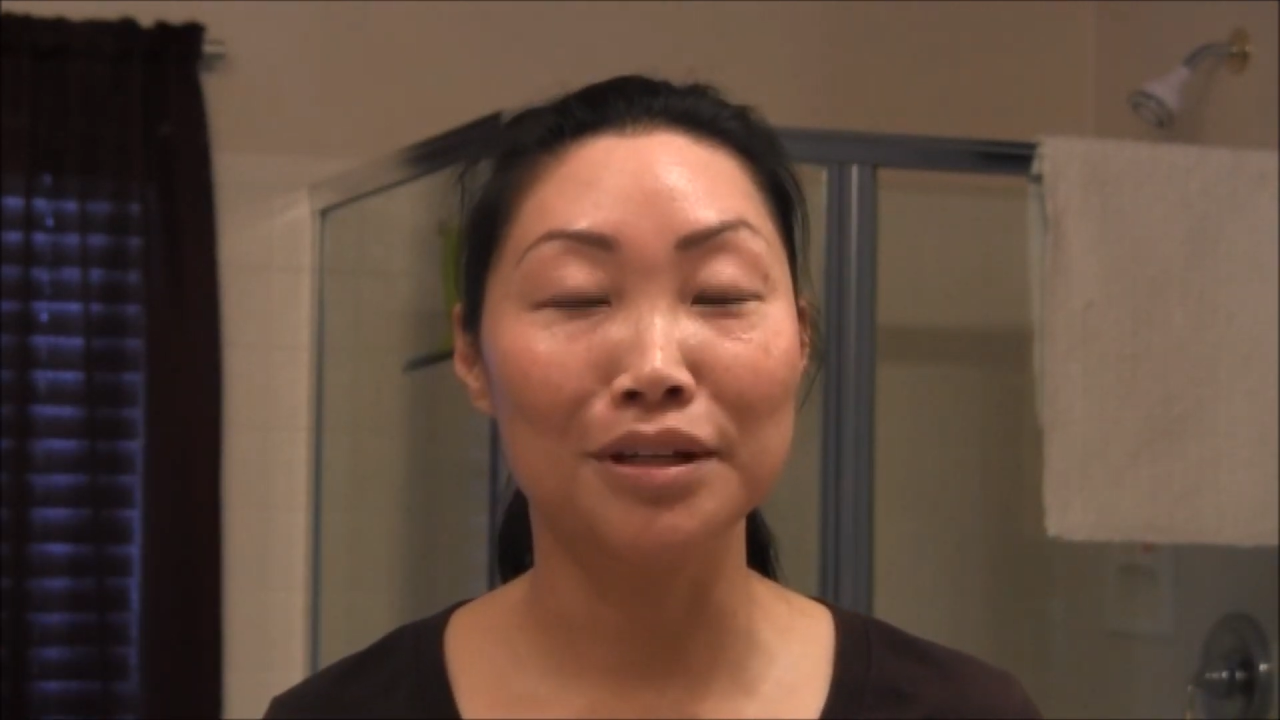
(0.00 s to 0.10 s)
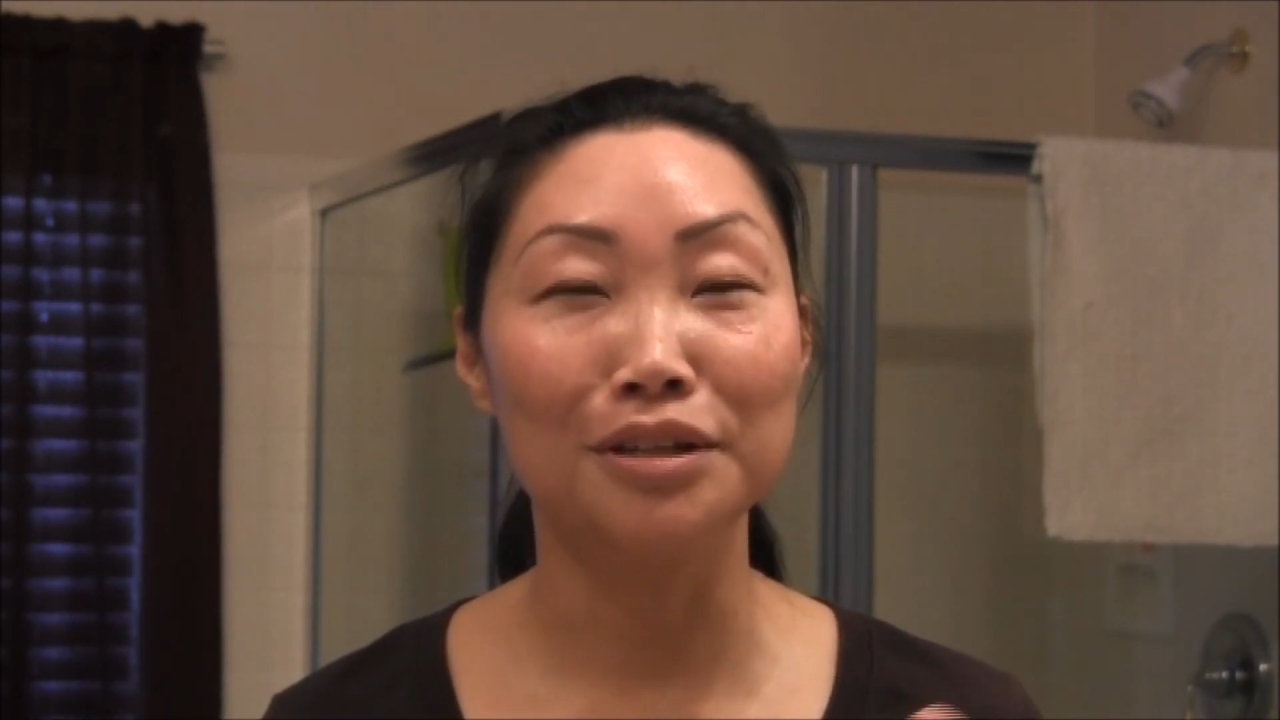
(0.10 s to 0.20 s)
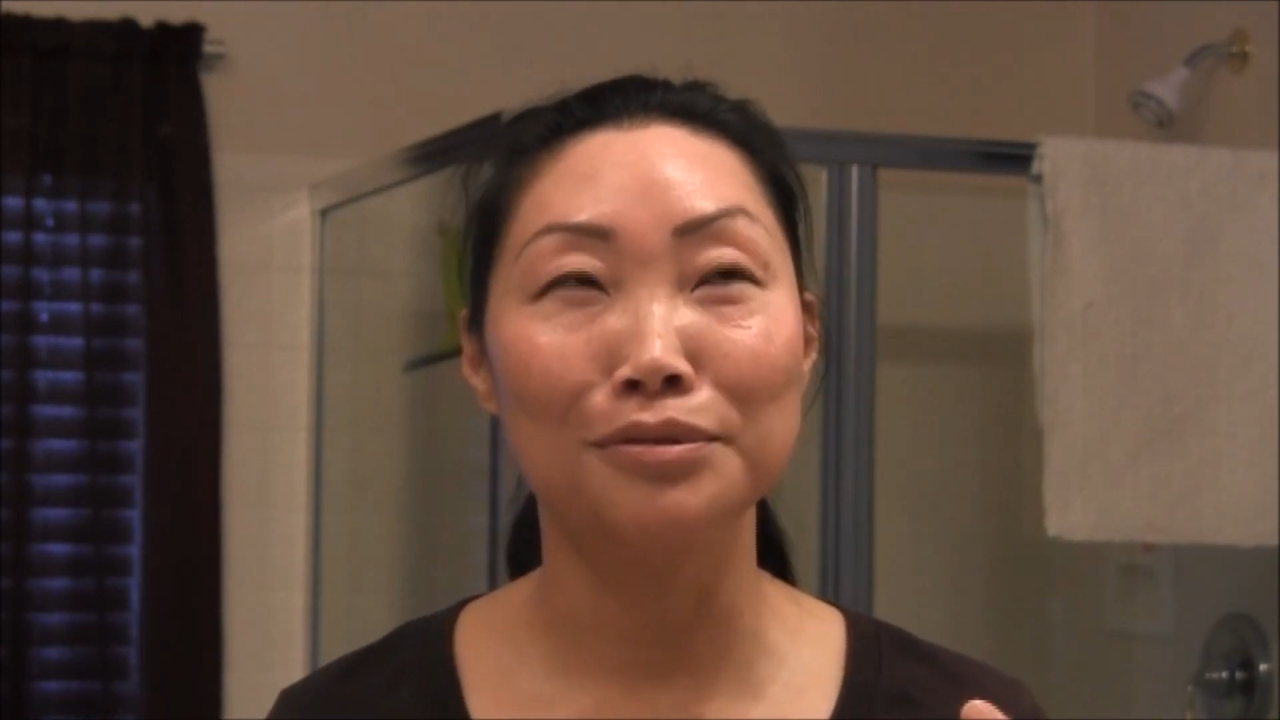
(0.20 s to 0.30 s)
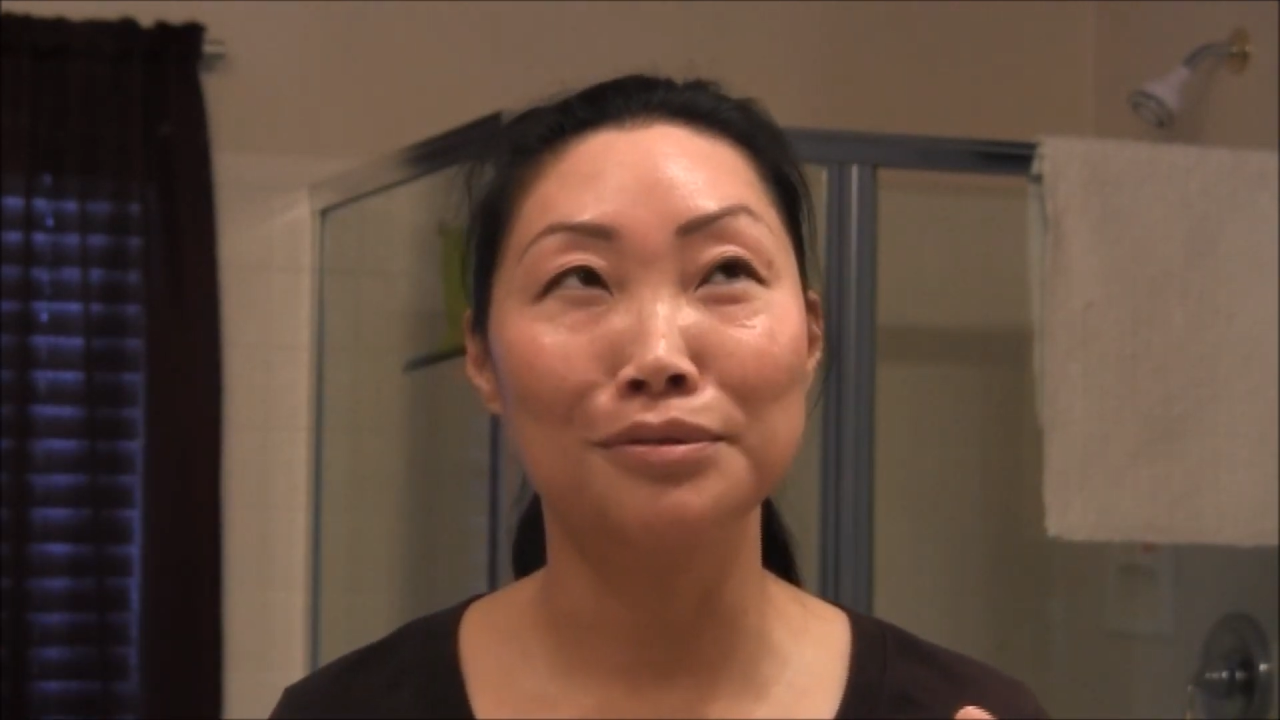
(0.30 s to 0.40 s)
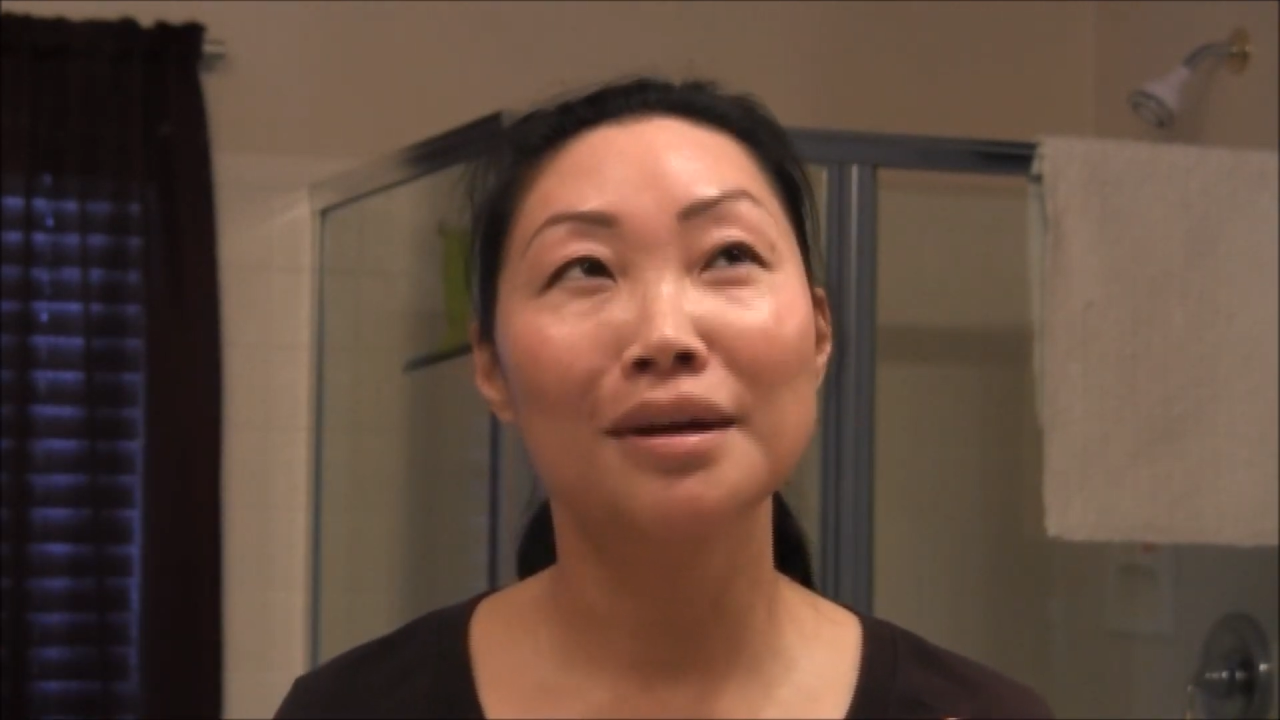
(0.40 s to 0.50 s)

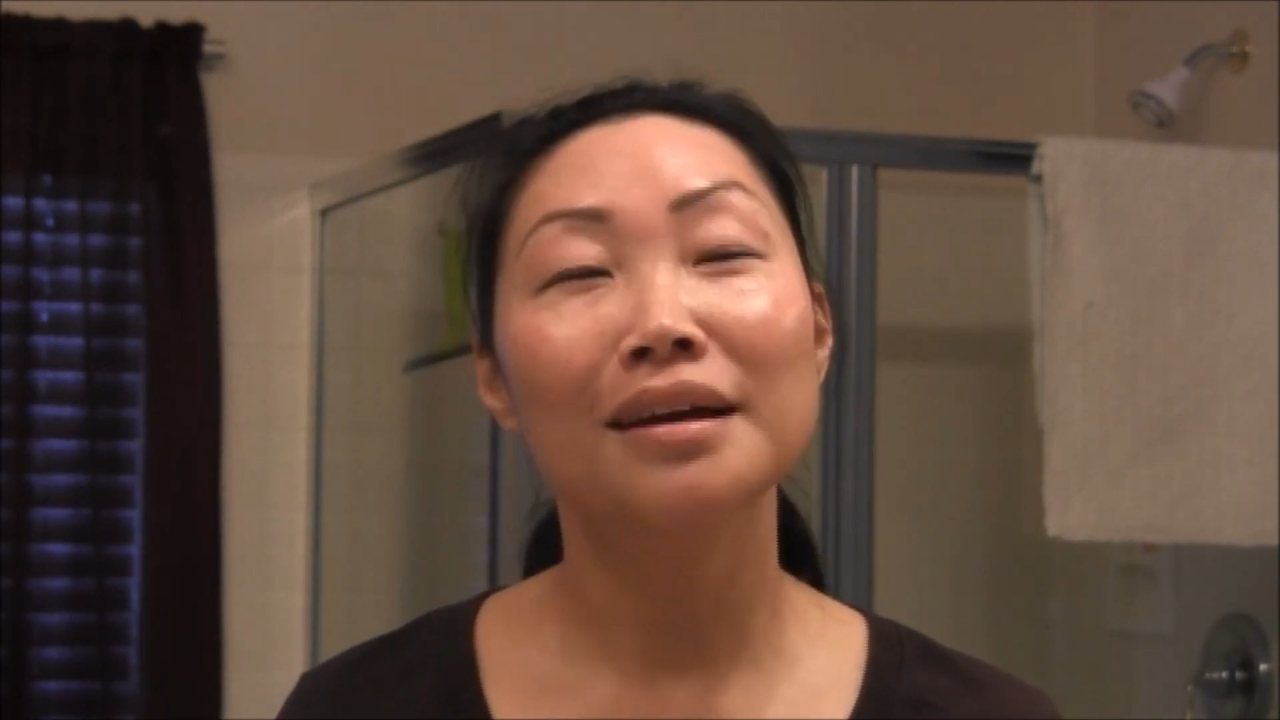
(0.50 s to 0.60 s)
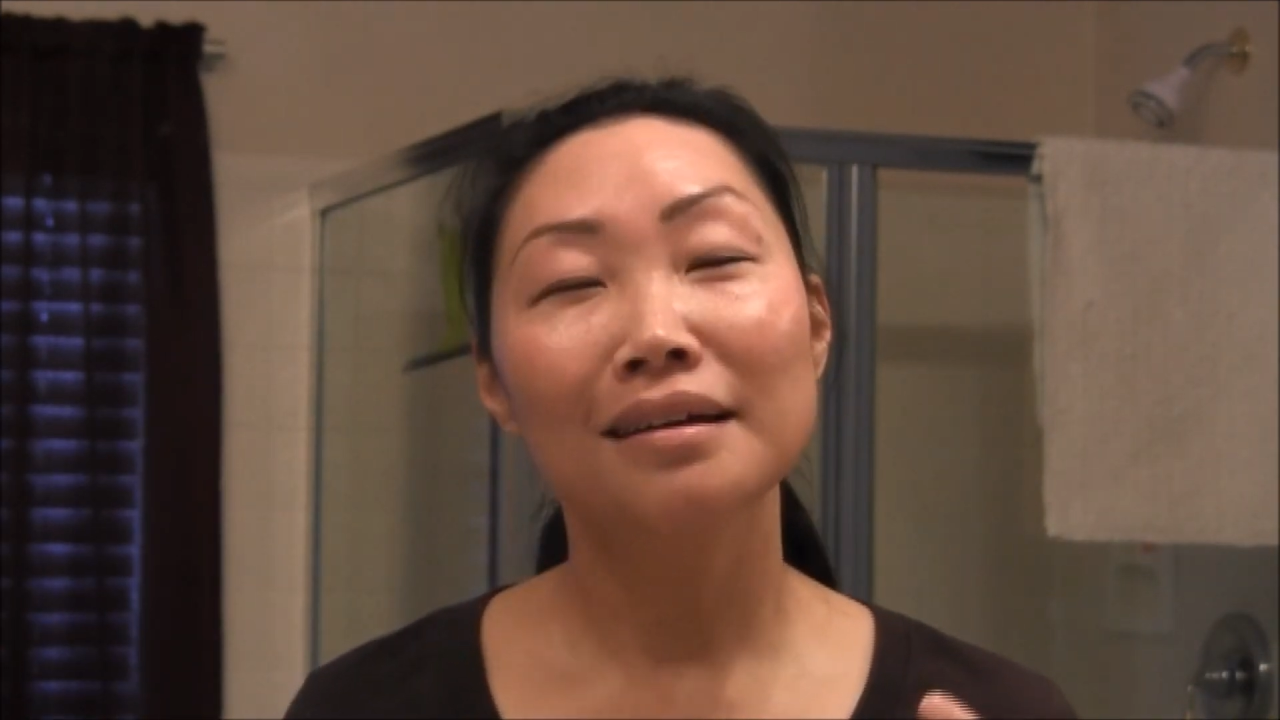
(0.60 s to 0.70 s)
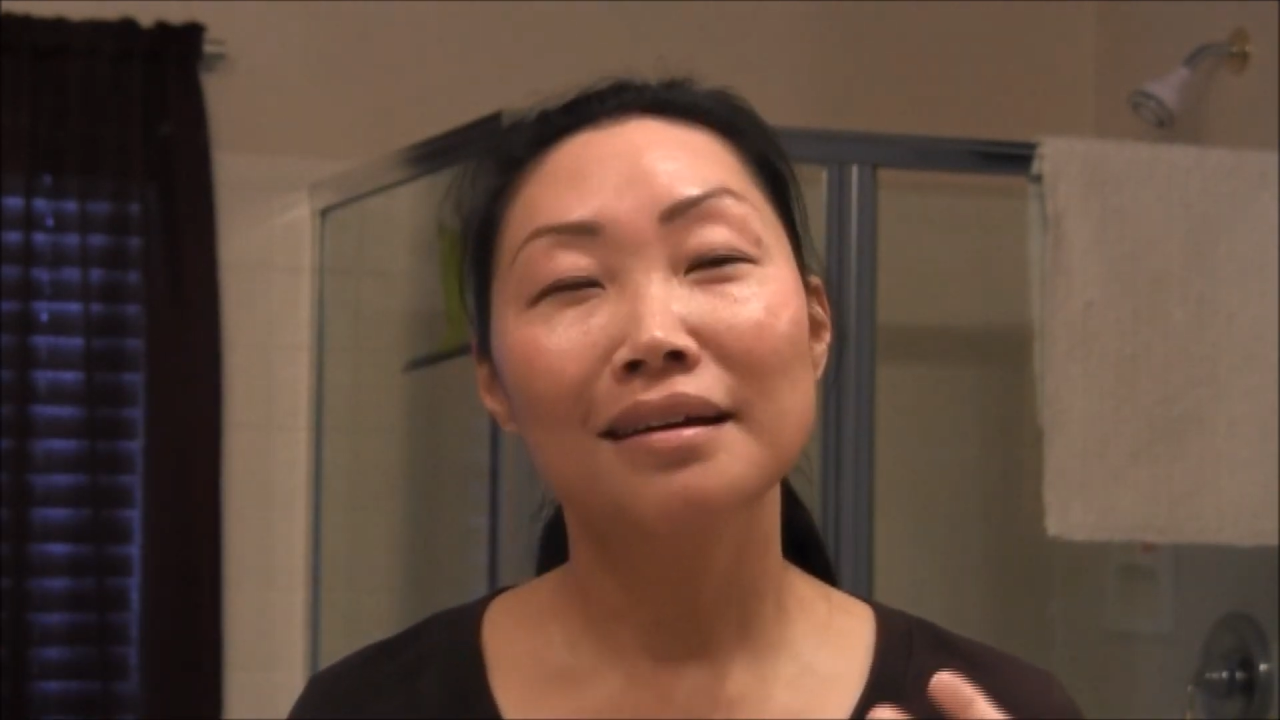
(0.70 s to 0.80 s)
but you